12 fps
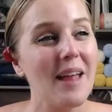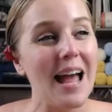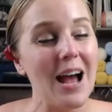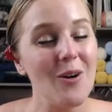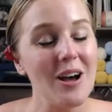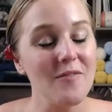
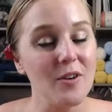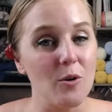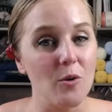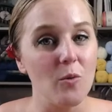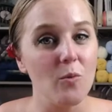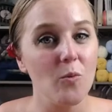
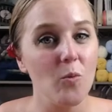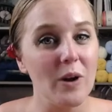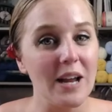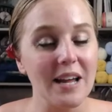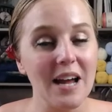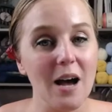however, when
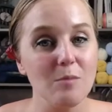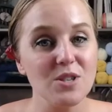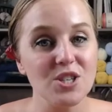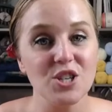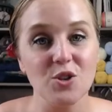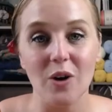it
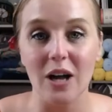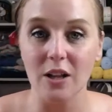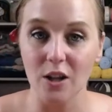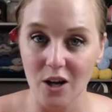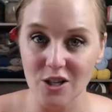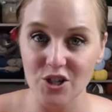comes to a
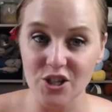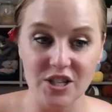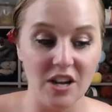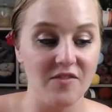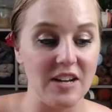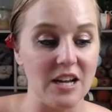larger
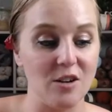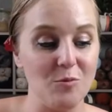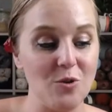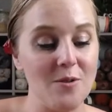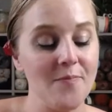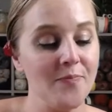stuffed
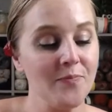animal,